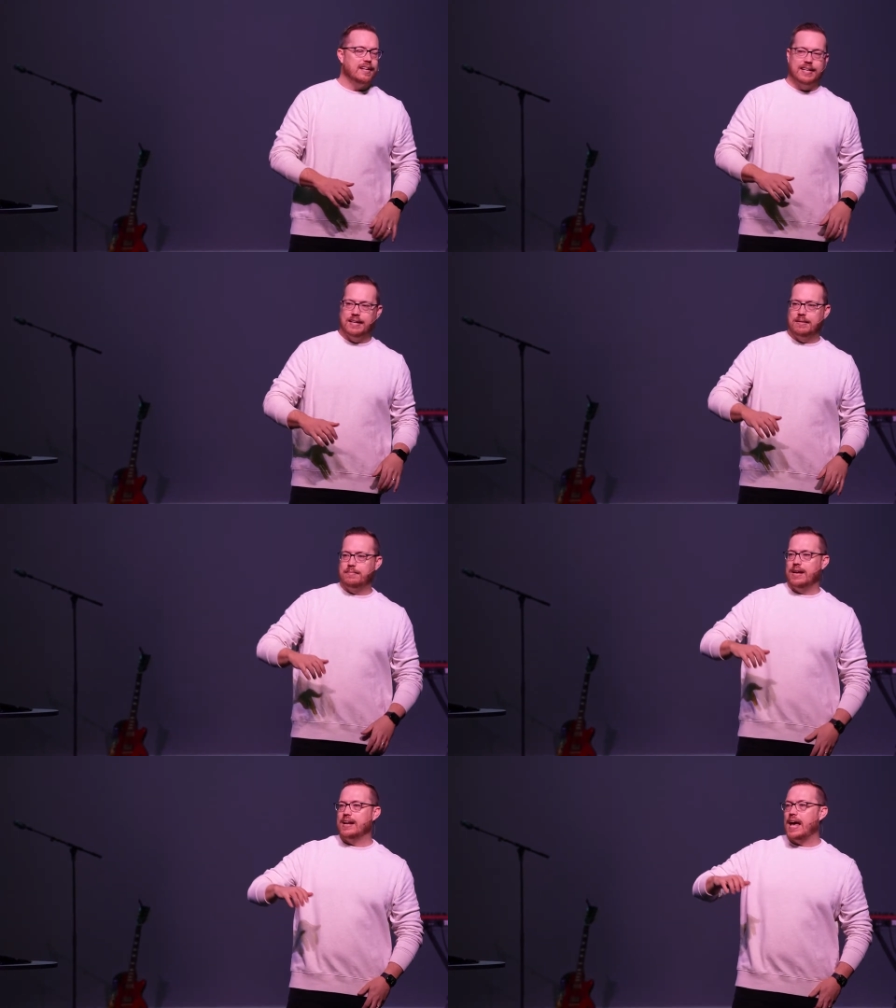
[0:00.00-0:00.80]

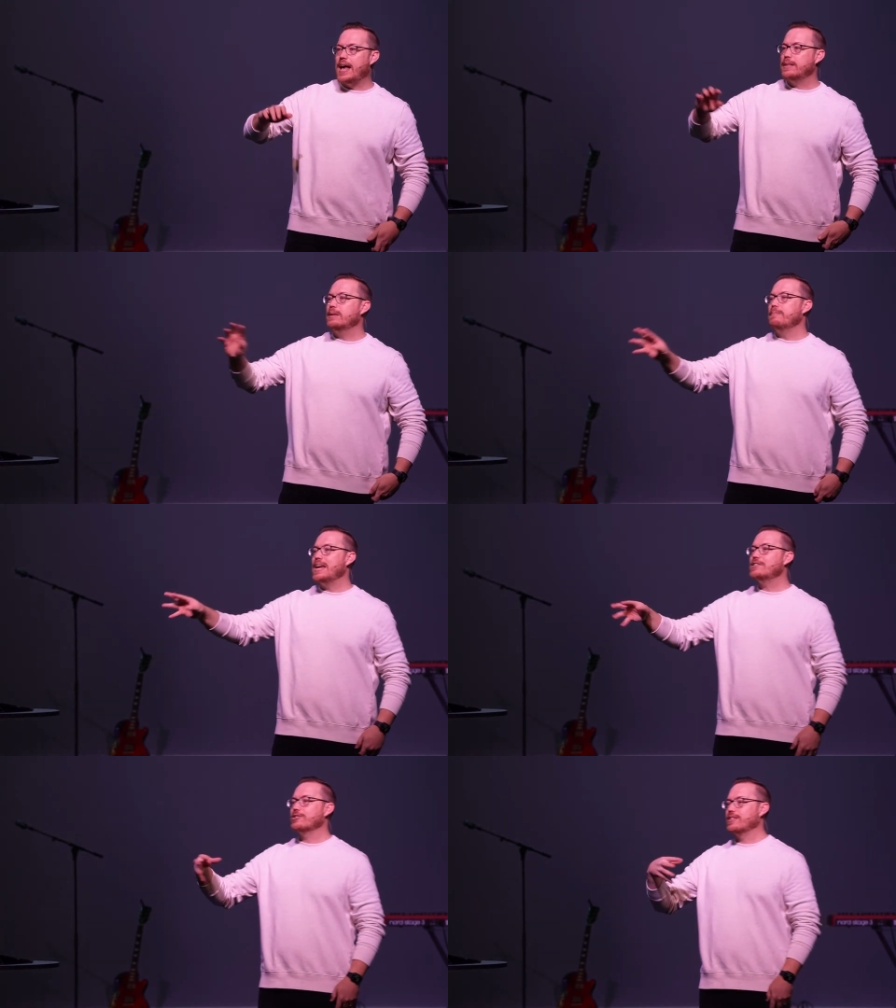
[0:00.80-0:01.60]
Um, and it had the
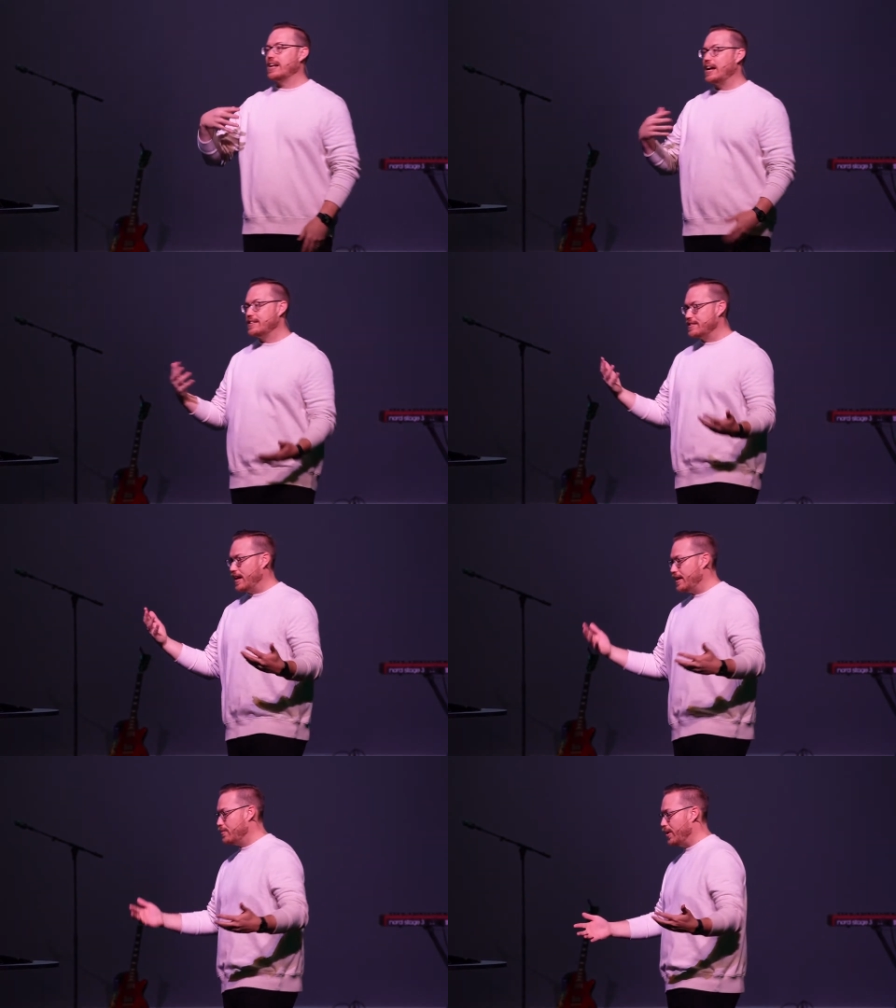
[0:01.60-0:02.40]
major that I
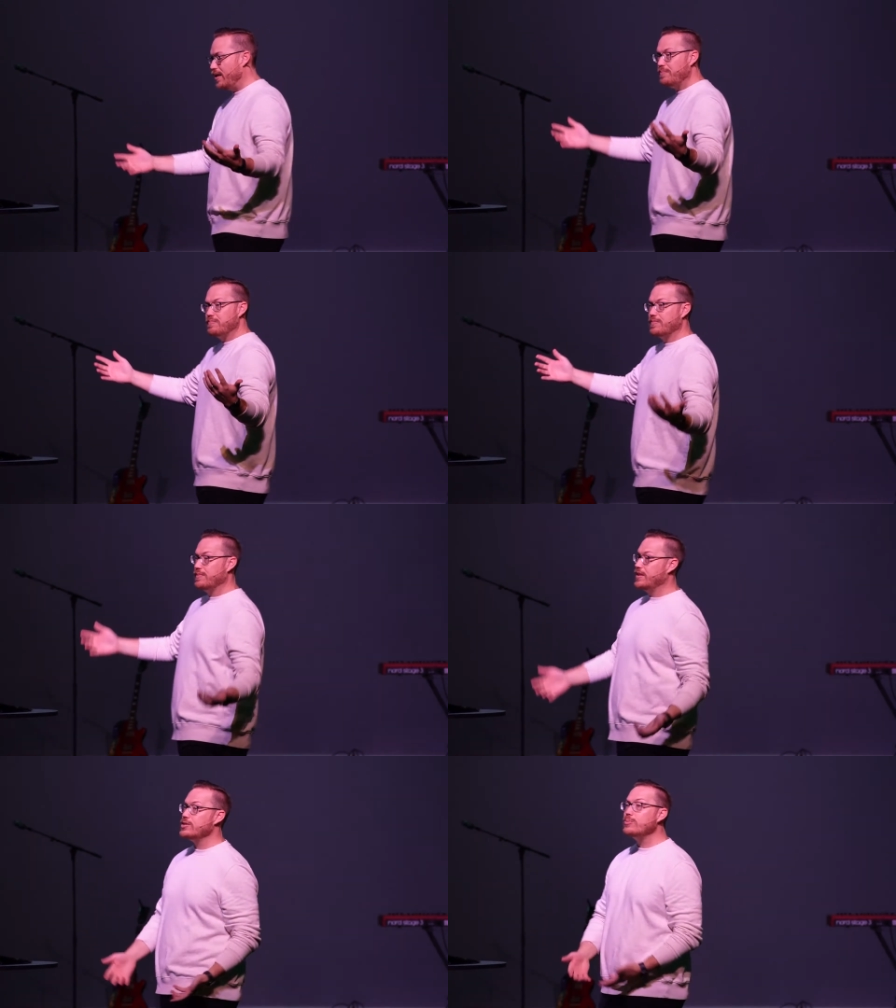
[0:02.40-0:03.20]
decided, well,
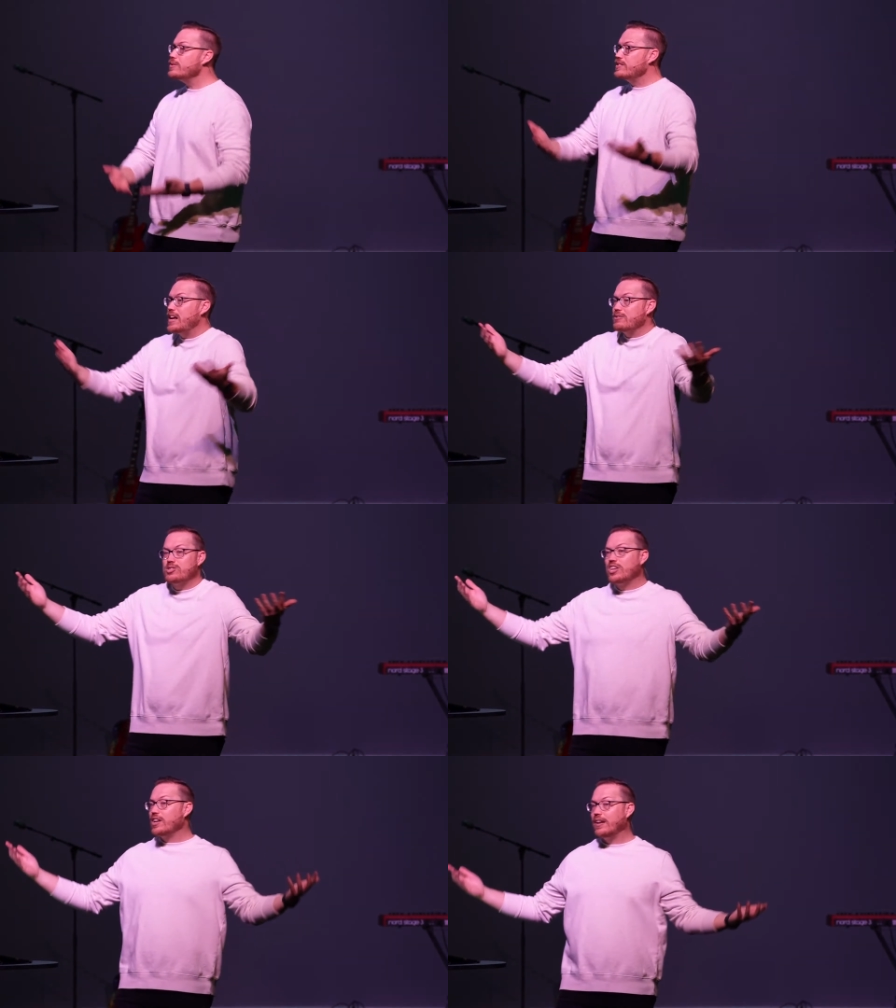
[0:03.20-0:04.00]
this one
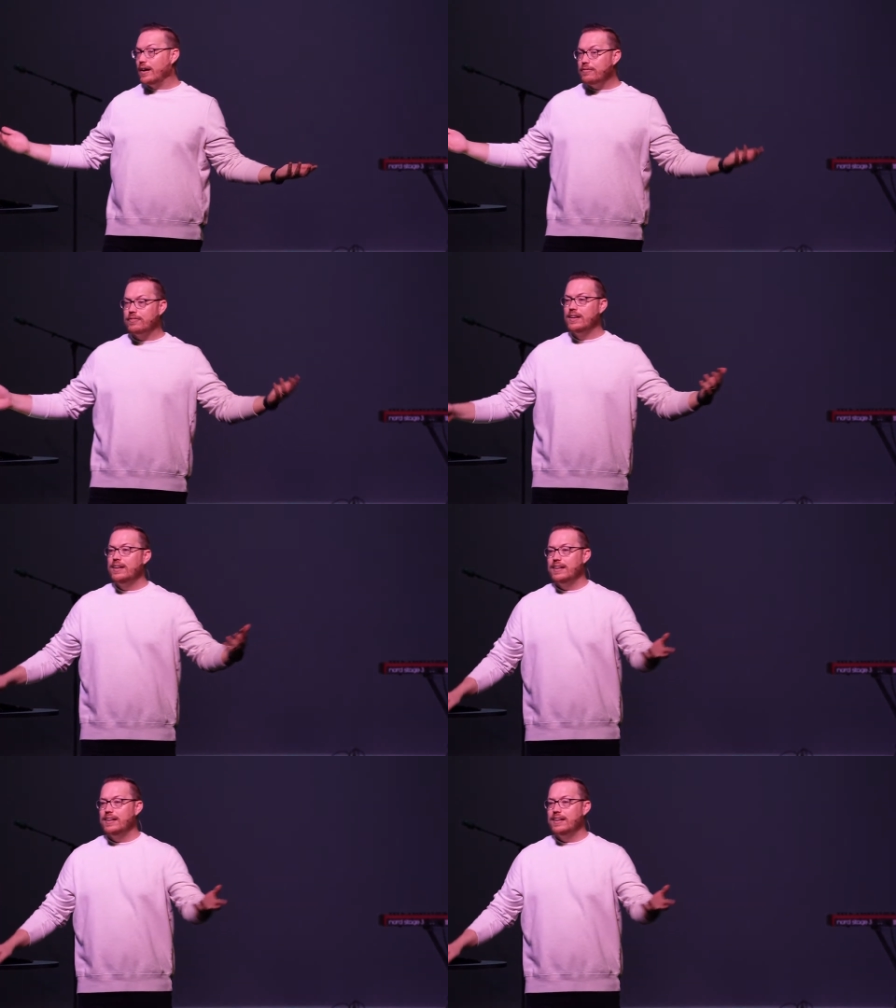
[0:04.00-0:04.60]
sounds good enough